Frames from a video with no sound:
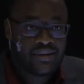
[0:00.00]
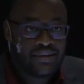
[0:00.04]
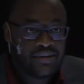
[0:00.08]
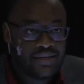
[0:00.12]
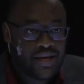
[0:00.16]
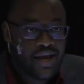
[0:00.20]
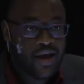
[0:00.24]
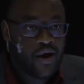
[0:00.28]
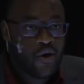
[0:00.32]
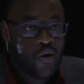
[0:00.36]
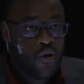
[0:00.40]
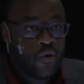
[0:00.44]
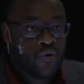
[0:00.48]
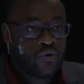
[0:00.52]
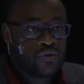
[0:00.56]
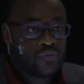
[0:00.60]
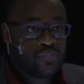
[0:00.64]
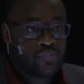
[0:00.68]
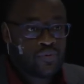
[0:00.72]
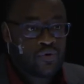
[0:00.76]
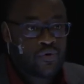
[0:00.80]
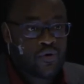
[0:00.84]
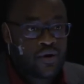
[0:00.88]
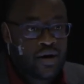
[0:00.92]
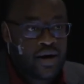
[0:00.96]
year-old
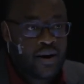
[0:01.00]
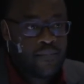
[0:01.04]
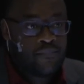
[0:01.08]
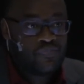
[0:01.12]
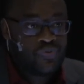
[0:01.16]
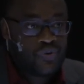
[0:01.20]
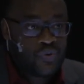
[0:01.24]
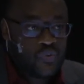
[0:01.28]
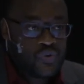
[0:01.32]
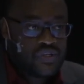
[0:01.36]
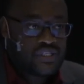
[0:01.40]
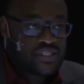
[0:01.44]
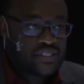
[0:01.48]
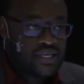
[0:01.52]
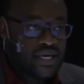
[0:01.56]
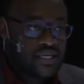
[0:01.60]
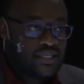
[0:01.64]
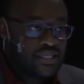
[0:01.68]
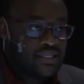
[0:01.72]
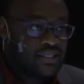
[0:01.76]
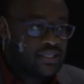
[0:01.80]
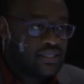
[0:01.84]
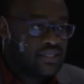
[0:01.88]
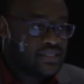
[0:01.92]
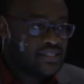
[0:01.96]
program, which
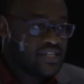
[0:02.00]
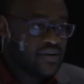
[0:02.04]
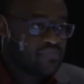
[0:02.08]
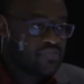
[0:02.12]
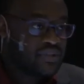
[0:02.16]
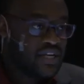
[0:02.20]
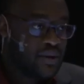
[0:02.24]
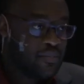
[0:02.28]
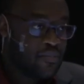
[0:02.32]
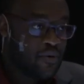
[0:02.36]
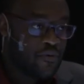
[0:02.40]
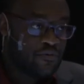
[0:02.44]
started in September